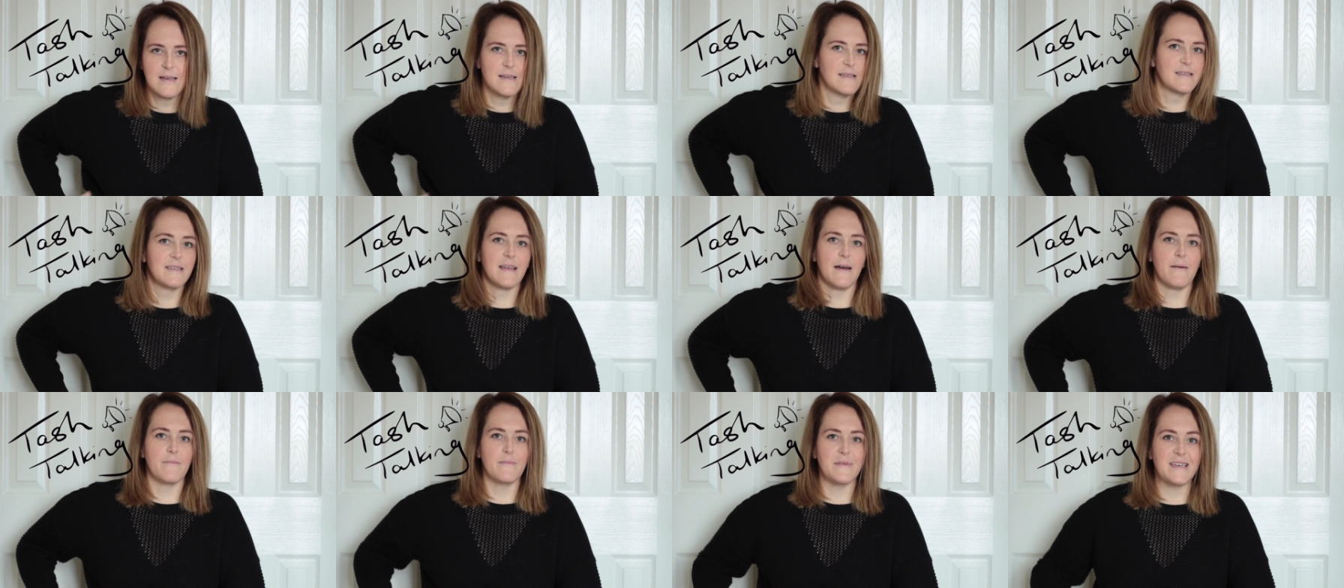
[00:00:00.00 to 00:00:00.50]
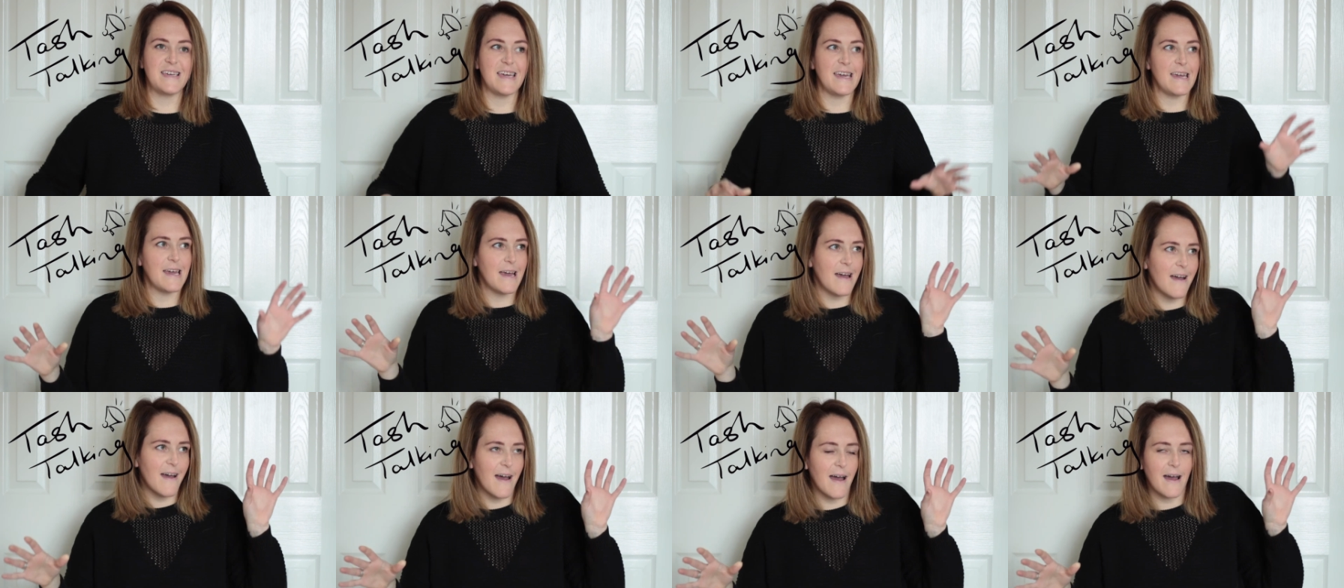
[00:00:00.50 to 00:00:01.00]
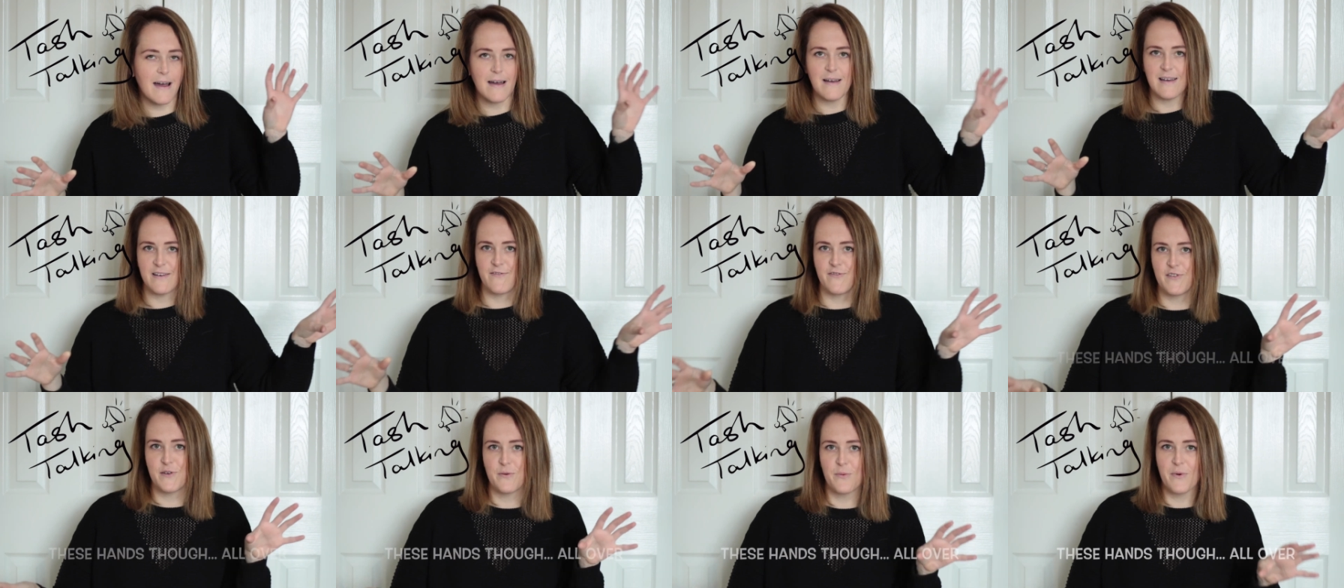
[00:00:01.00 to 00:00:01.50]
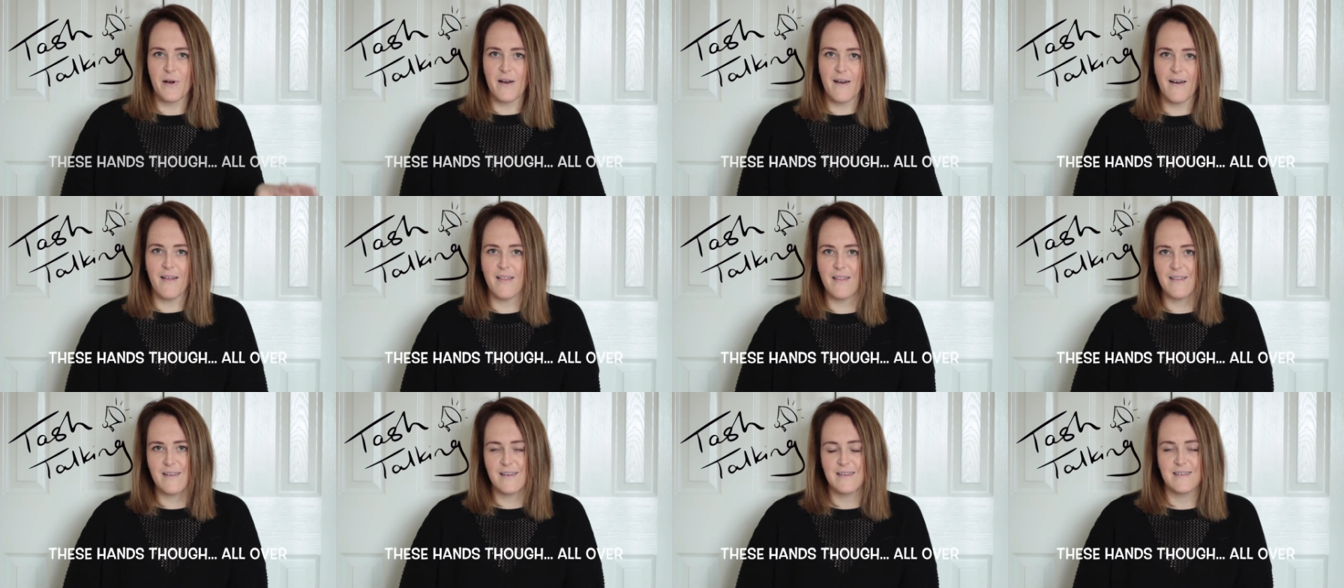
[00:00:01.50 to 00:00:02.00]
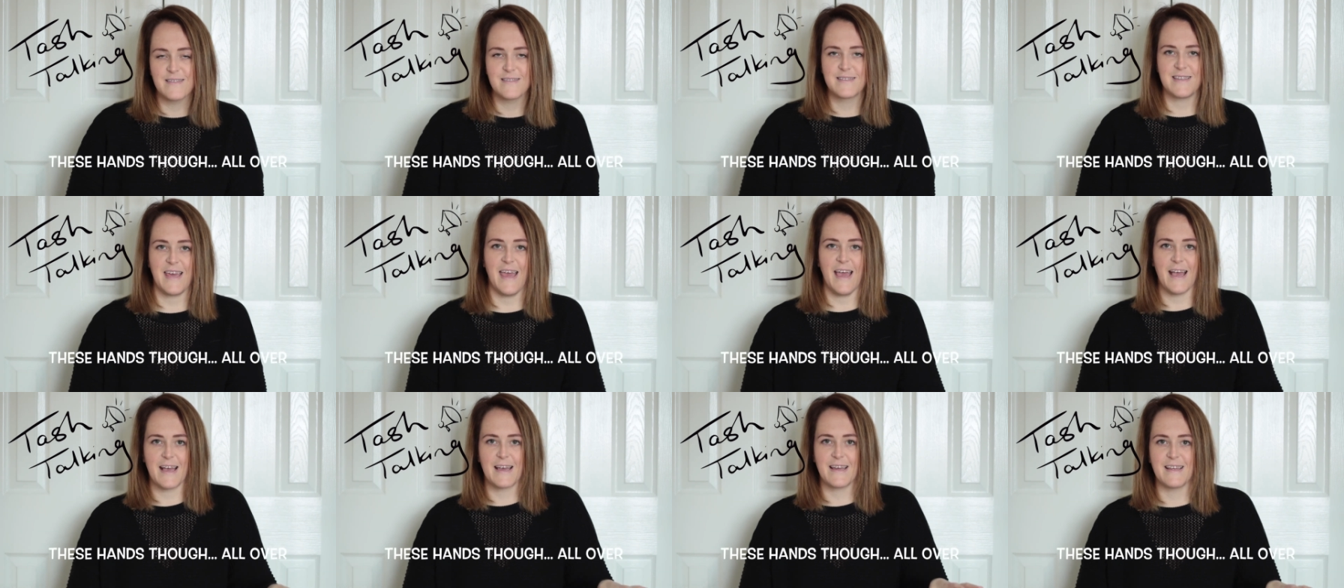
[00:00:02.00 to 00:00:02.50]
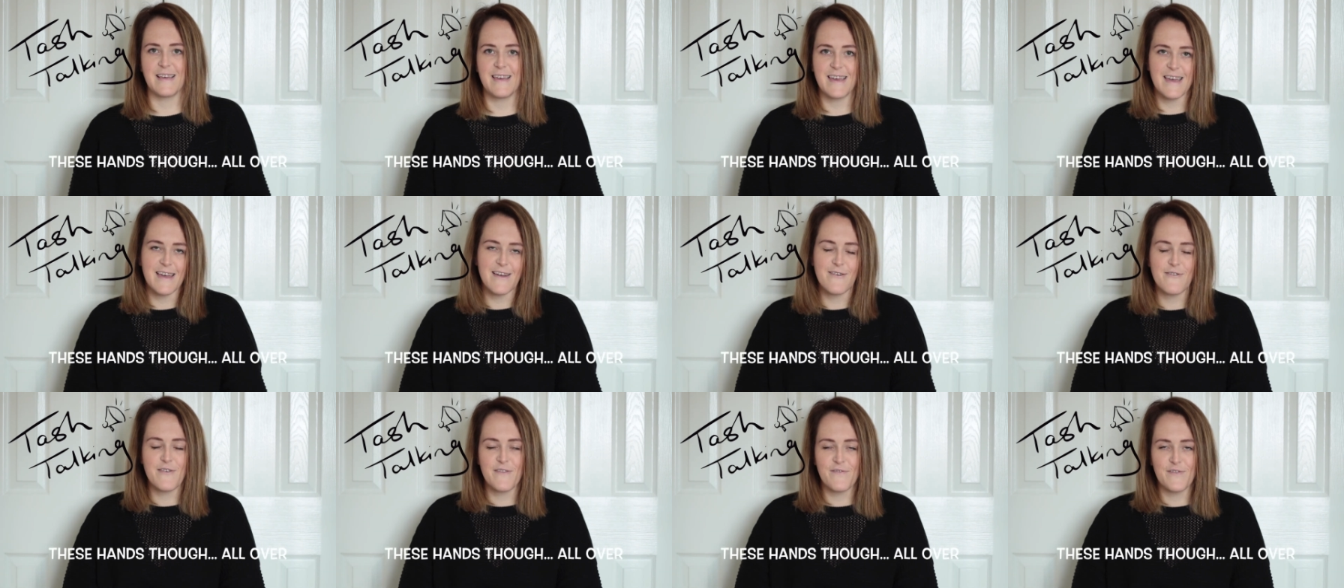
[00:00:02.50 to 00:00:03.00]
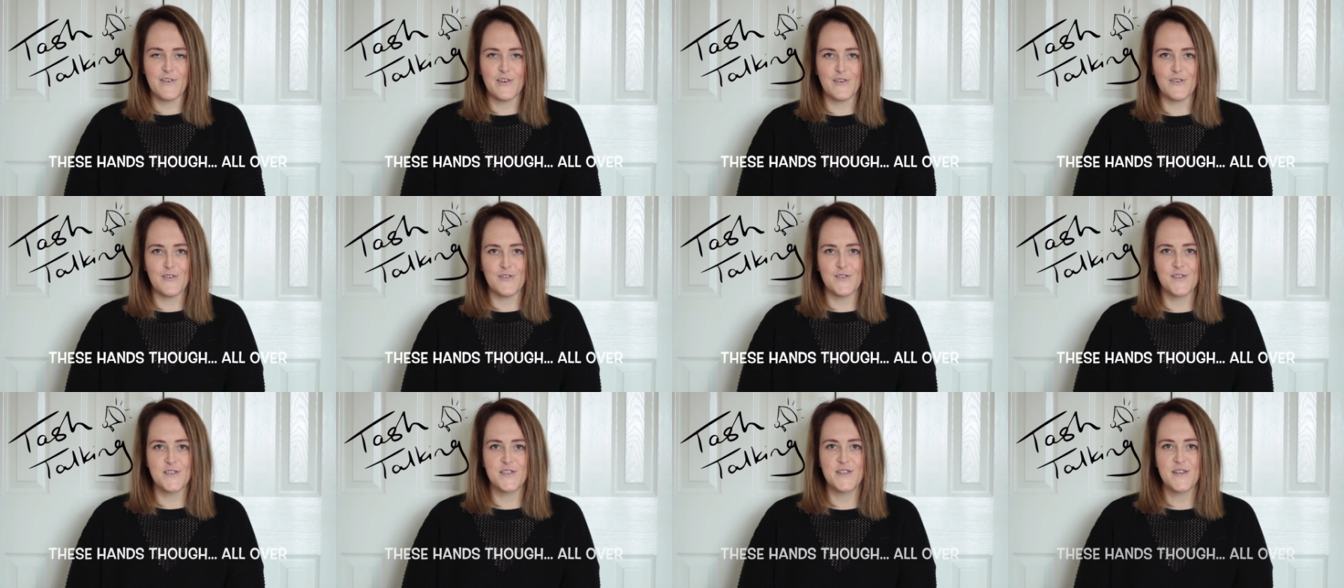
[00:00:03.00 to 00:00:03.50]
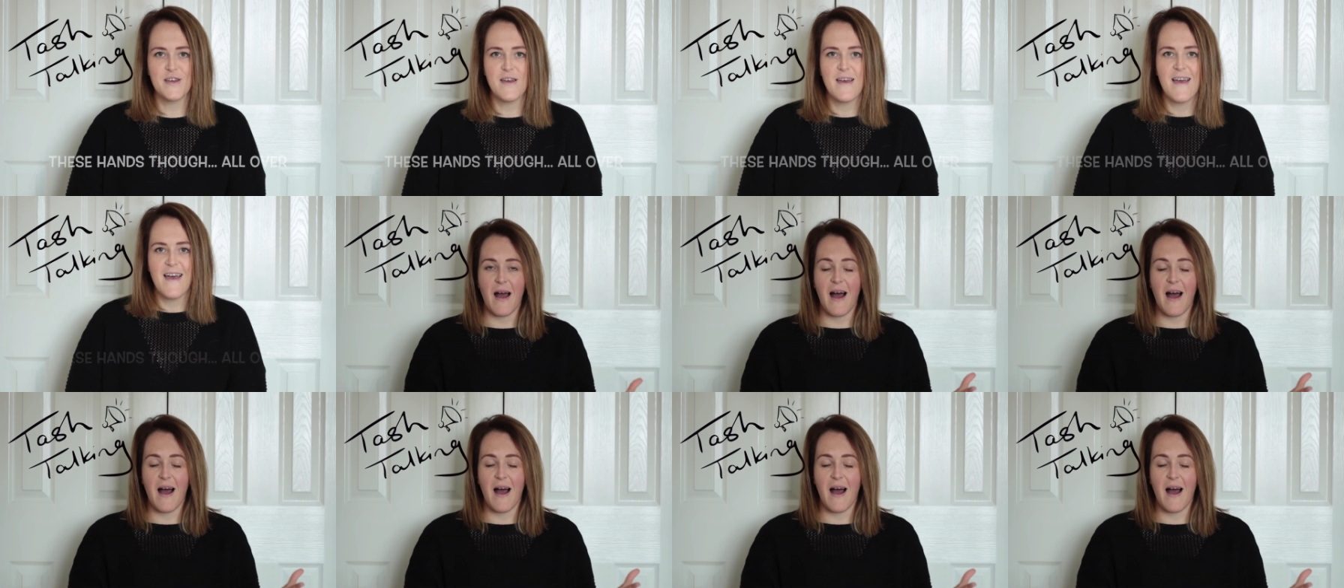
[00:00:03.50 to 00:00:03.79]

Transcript: some gear, if you will, tech and gear reviews.